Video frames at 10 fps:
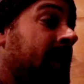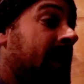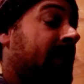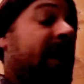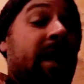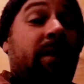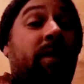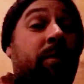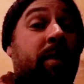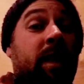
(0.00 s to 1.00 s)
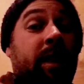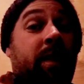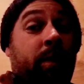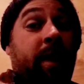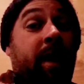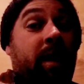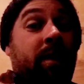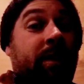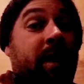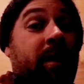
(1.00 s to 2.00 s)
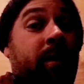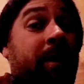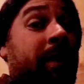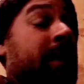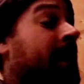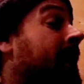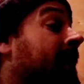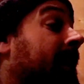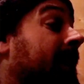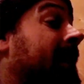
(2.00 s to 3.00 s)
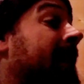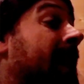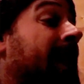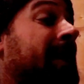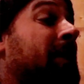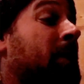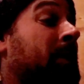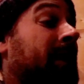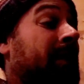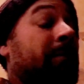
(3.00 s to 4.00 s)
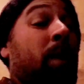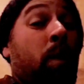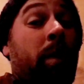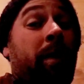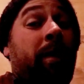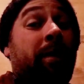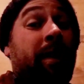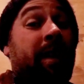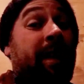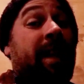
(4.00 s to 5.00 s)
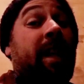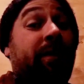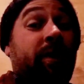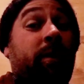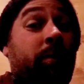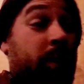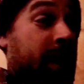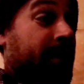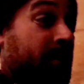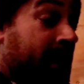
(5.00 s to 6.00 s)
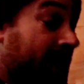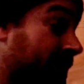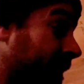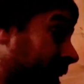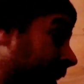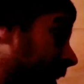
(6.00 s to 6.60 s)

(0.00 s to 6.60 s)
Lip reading: I've had it for probably 3 years now, and I use it more than I ever would have imagined.